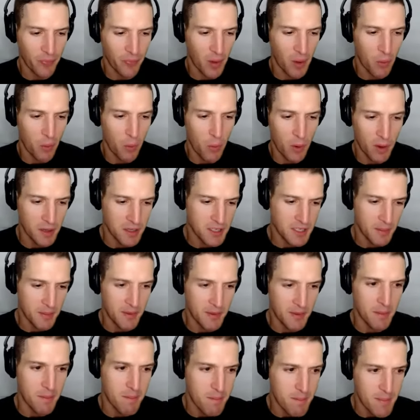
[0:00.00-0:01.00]
what are some of
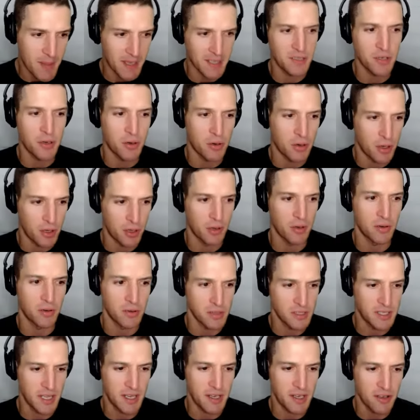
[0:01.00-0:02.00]
the mental
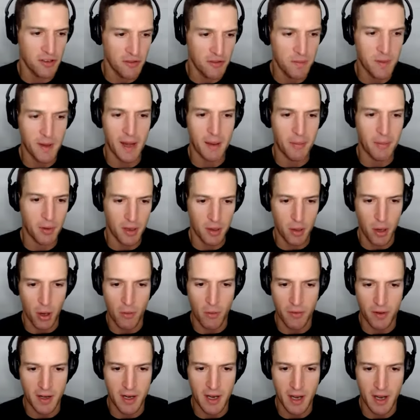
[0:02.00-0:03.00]
hurdles that you've been able to
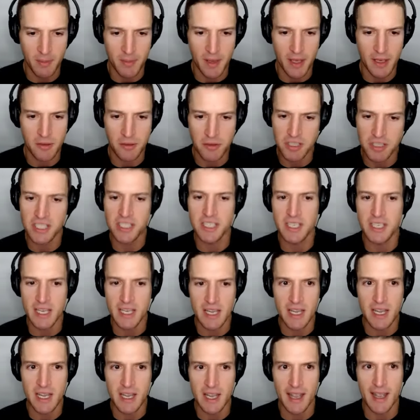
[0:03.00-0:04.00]
overcome that you
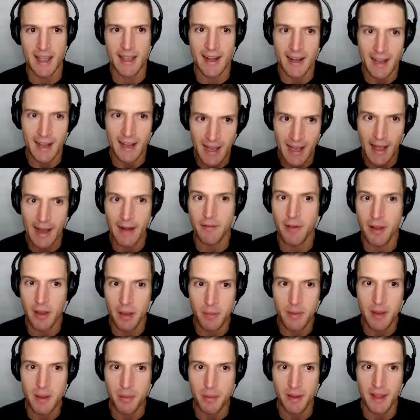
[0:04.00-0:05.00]
see in a lot of other
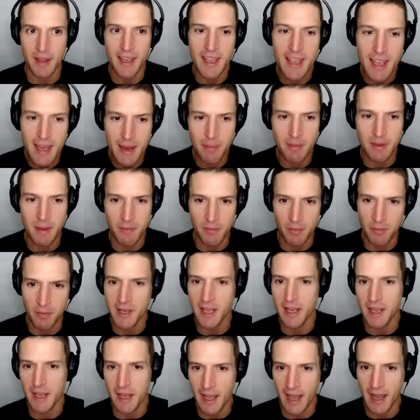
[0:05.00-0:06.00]
people that keep them from
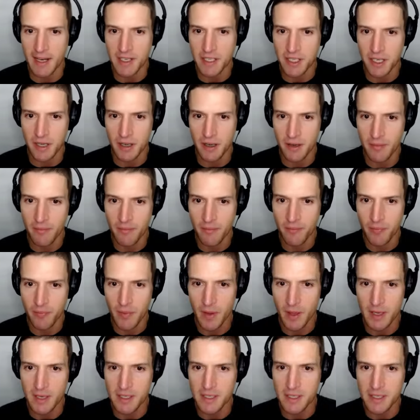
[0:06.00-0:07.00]
taking action
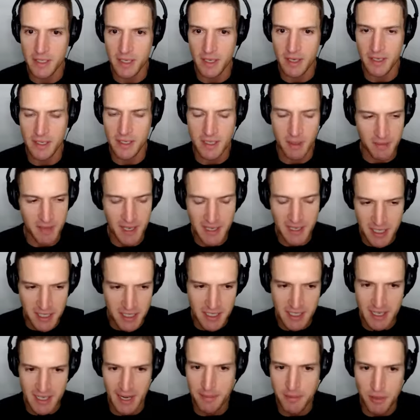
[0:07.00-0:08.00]
because eh, sometimes the
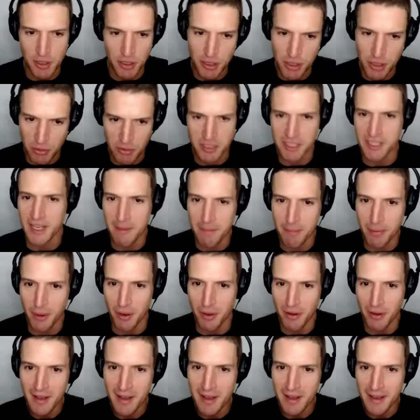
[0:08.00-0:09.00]
steps are so
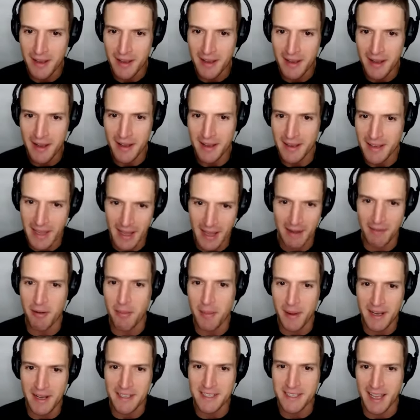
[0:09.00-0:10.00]
simple, yet
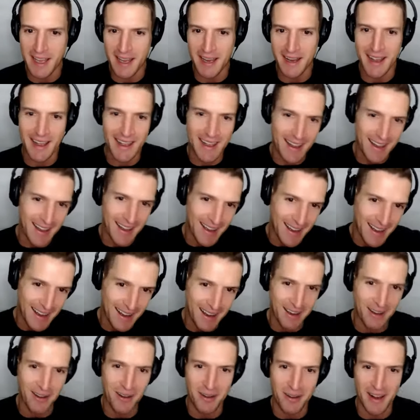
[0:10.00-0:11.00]
everybody's saying,
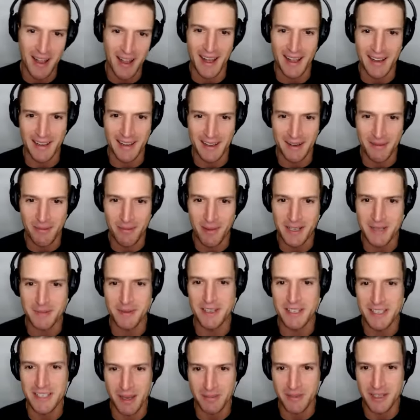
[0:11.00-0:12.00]
ah, uh, hold on, there must be
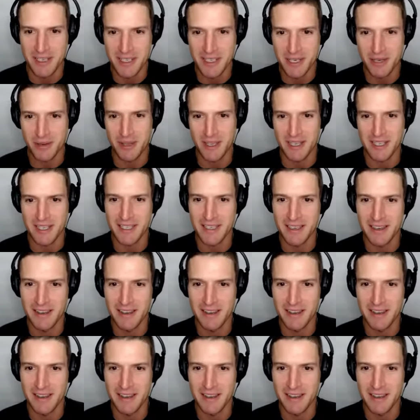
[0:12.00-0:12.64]
something to this.